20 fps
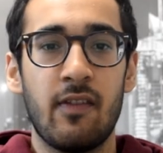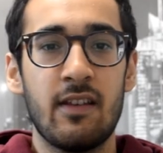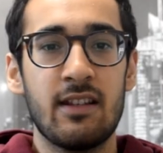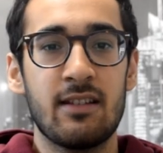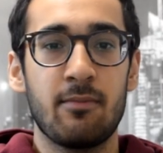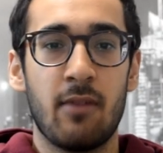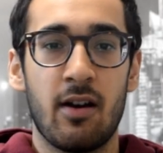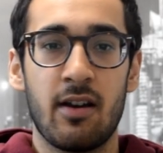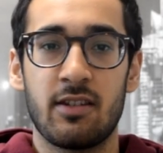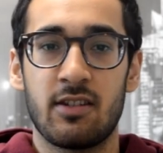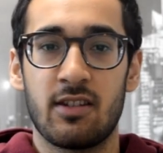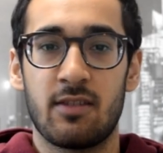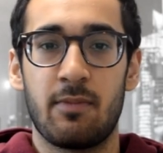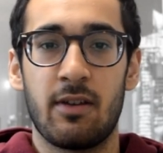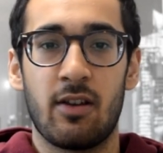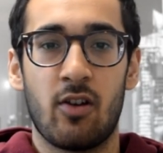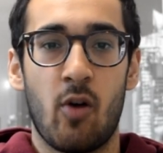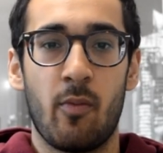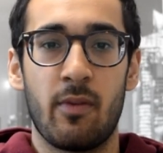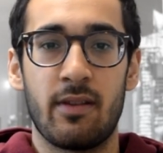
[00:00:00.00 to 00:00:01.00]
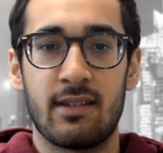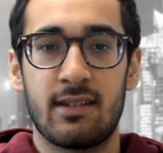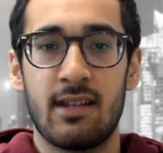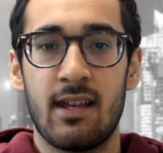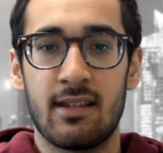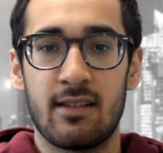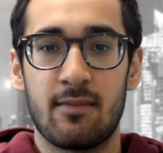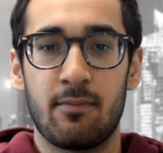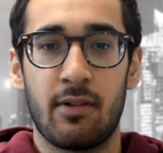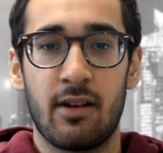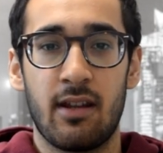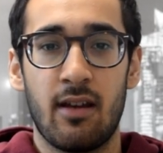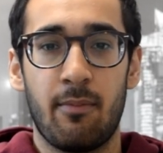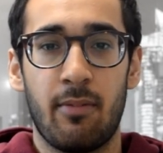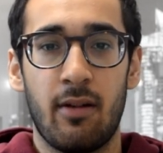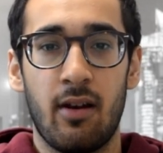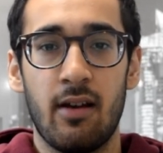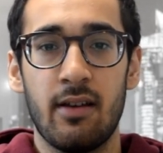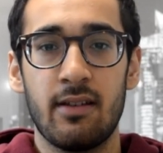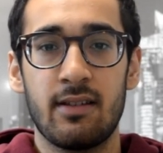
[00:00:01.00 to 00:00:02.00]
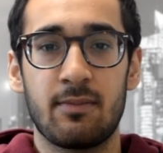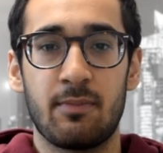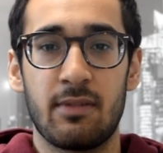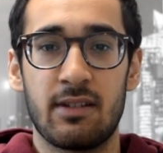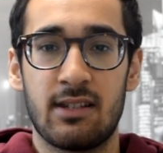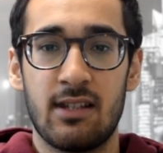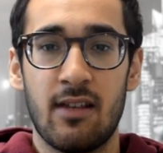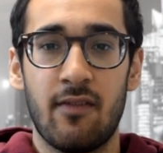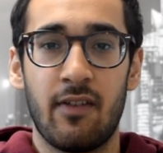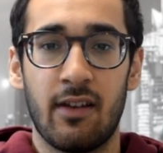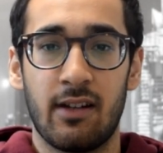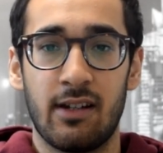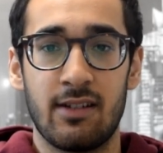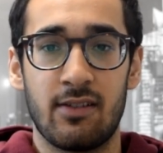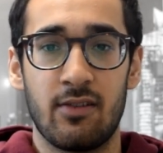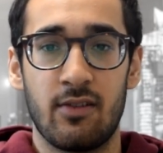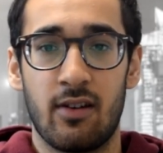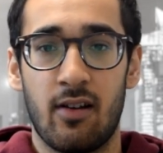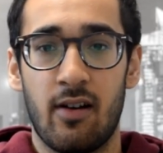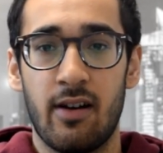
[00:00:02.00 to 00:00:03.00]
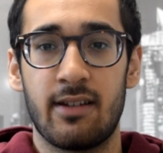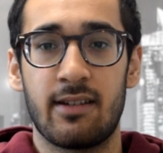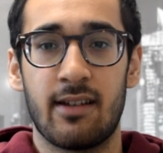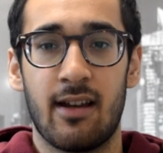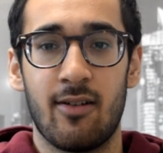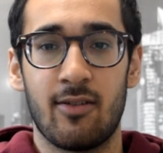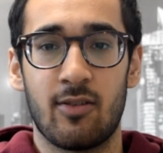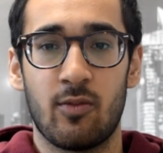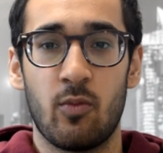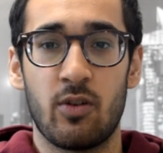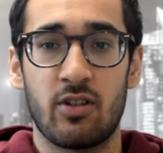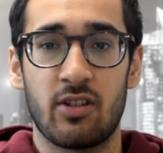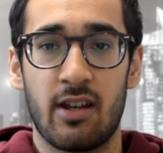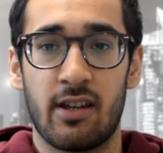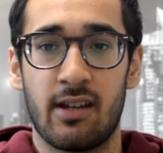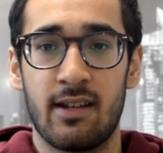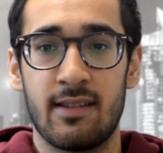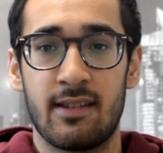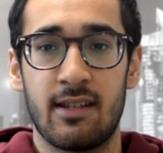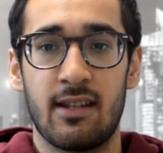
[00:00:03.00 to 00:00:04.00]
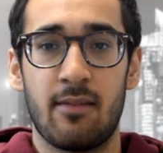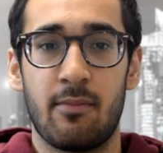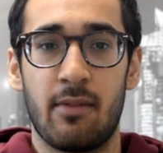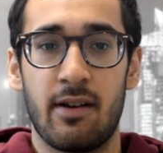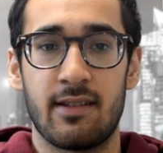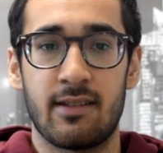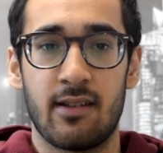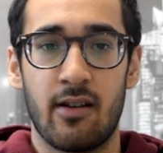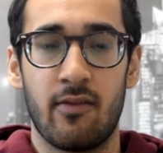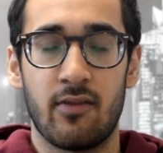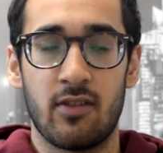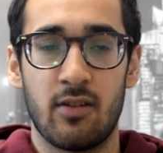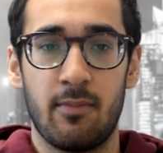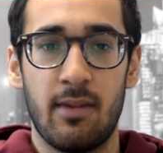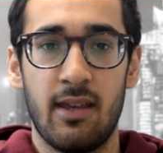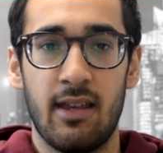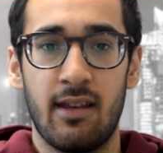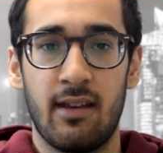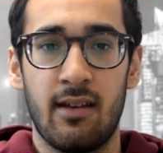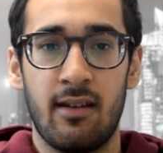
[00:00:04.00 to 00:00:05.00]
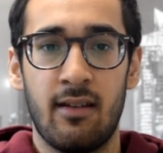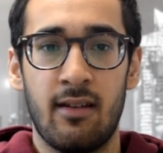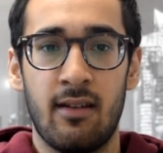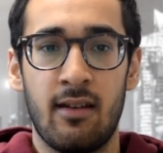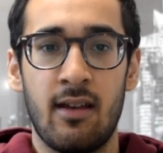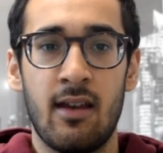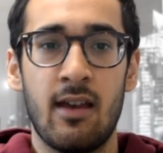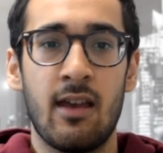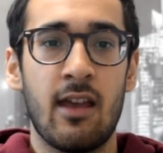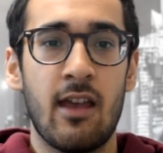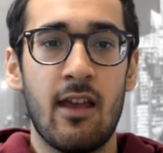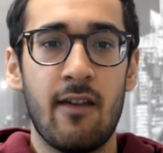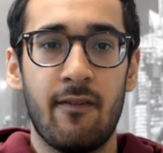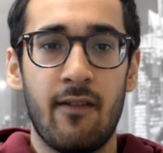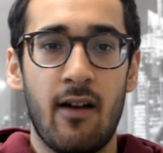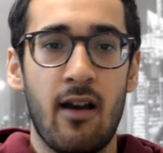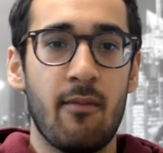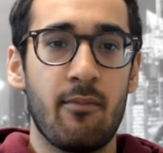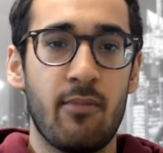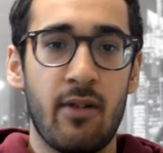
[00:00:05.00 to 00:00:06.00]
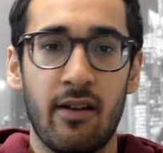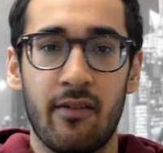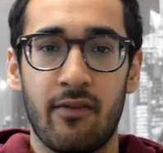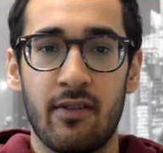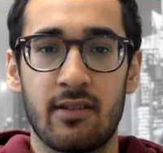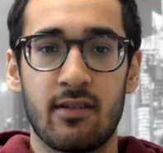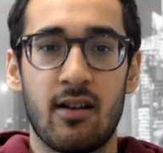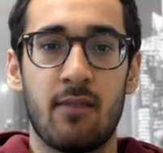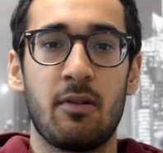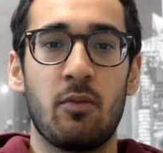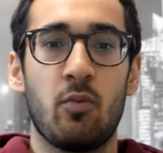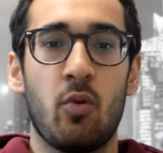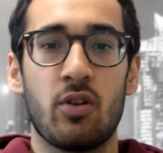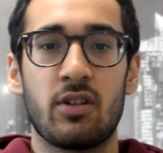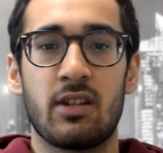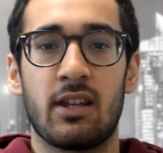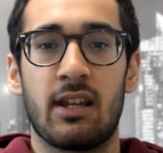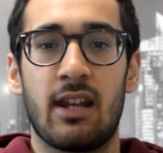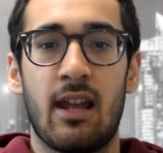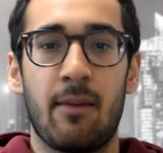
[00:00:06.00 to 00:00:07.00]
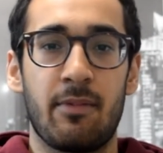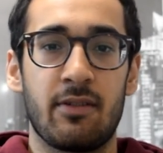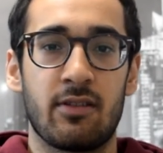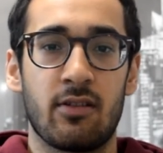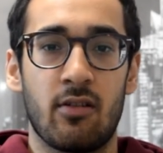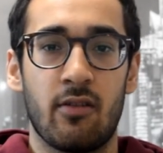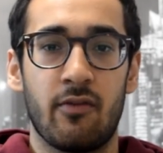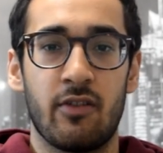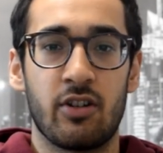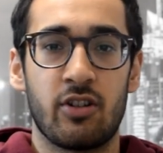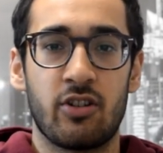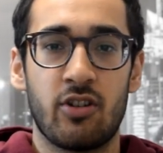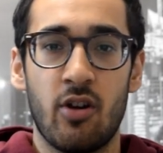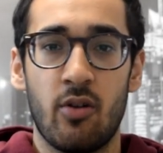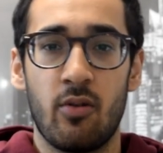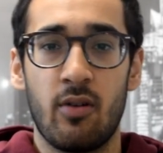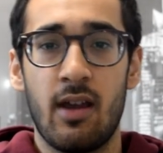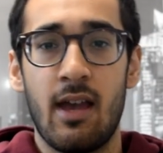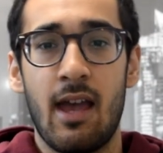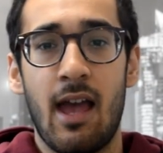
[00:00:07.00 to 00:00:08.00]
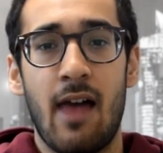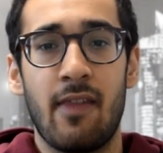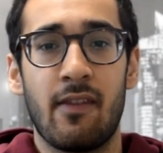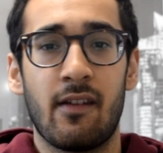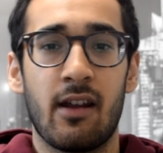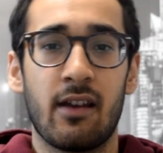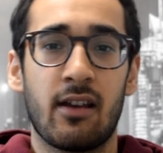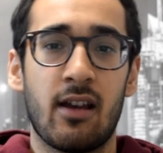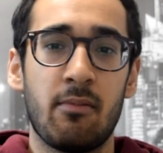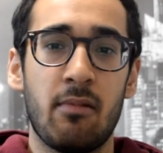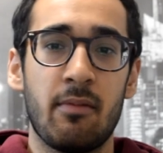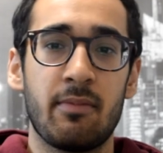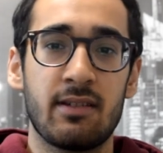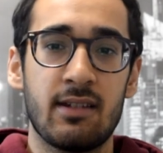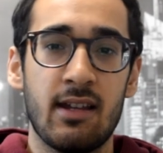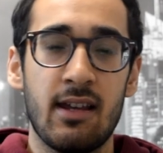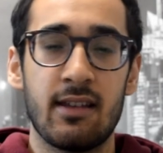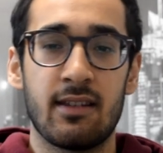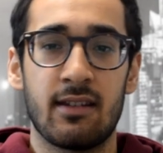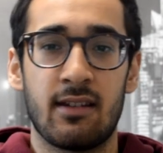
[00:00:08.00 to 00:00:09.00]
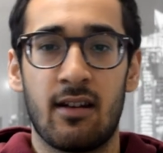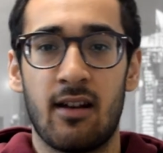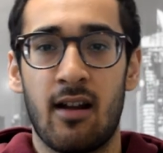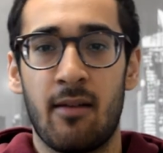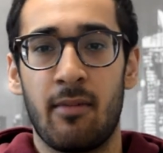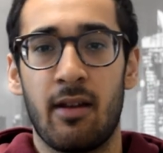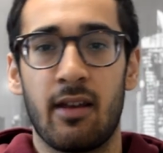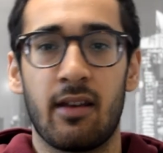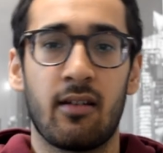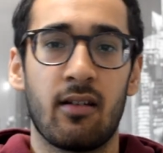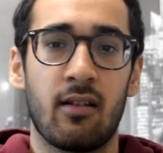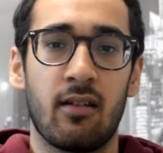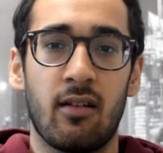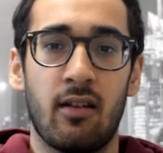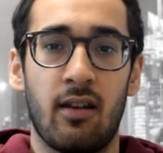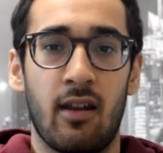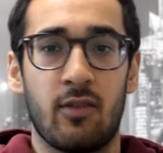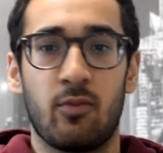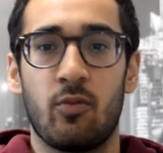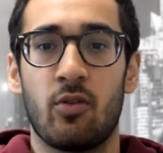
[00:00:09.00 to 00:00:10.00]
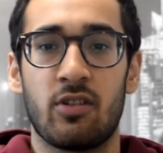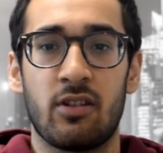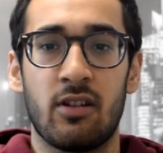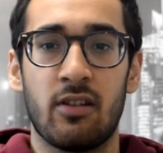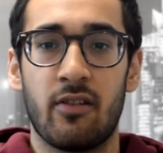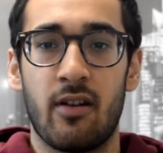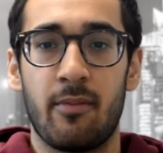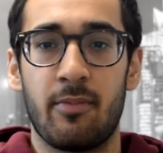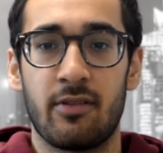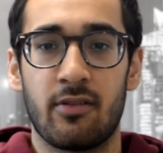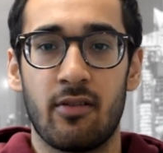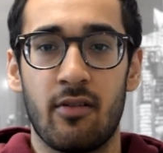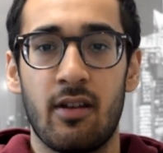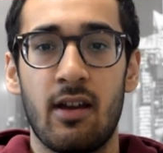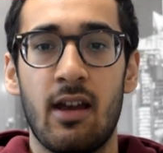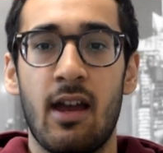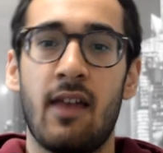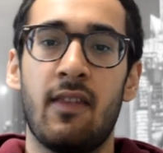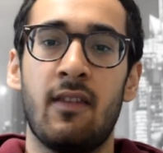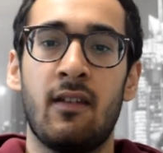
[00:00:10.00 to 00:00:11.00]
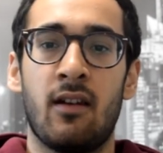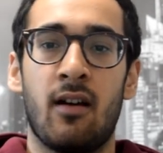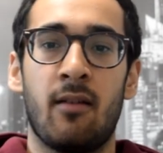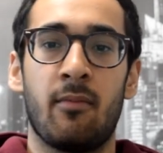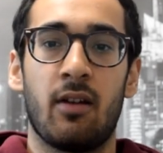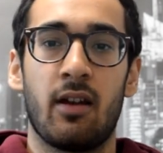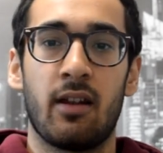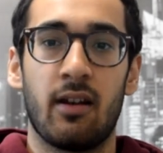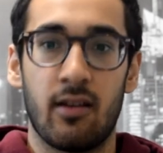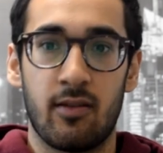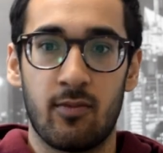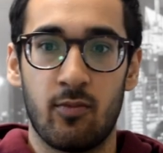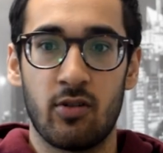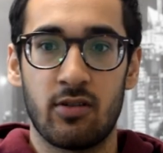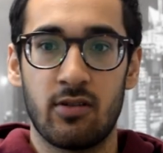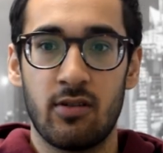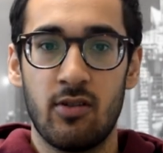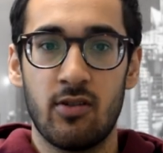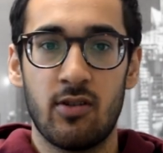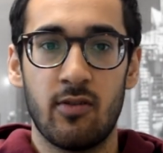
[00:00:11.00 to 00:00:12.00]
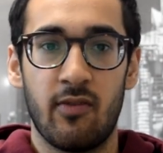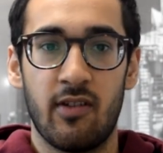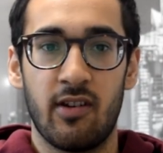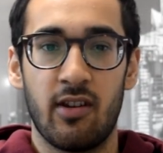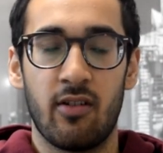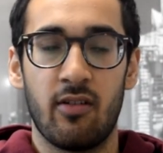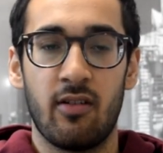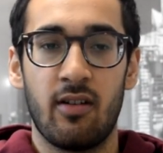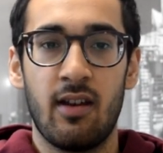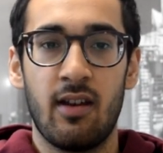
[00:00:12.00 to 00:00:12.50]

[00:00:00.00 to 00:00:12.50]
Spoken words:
this might just be common sense, but it applies specifically to night owls, which I consider myself to be. If I have breakfast, I'll be watching an episode of a show, and then I come upstairs and then I'm like, let's watch another episode, and then I'm like, let's watch a YouTube video.